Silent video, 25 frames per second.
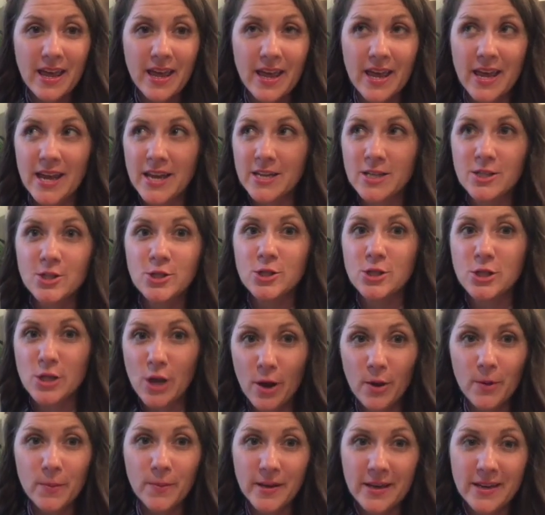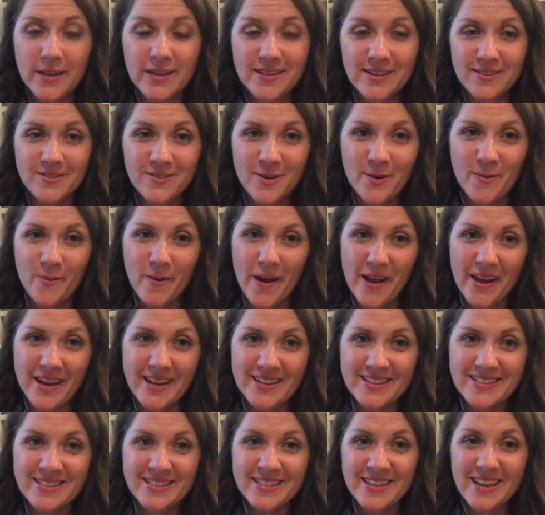in so many different
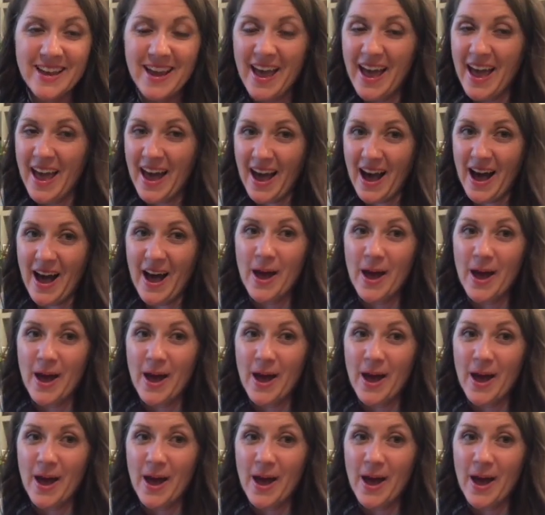ways. I